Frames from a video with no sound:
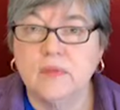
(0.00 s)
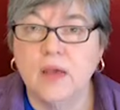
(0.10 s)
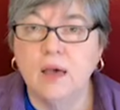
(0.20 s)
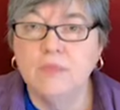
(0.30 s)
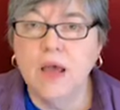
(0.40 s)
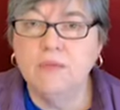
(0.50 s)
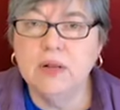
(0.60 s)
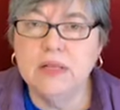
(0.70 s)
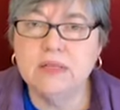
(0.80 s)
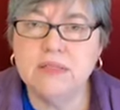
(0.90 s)
I'm not
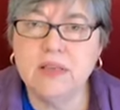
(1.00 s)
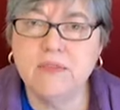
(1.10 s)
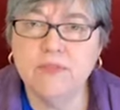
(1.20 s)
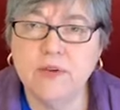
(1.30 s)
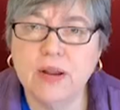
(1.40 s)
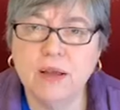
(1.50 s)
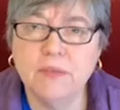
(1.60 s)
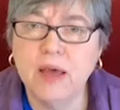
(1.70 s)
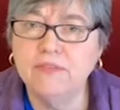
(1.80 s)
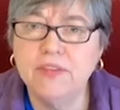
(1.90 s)
really suffering. I'm
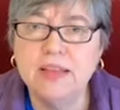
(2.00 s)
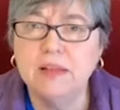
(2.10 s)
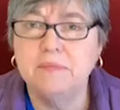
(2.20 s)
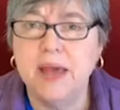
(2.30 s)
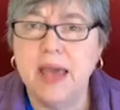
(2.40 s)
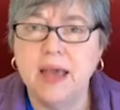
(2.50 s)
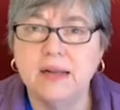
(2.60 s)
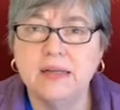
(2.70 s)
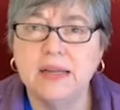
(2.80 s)
not feeling bad.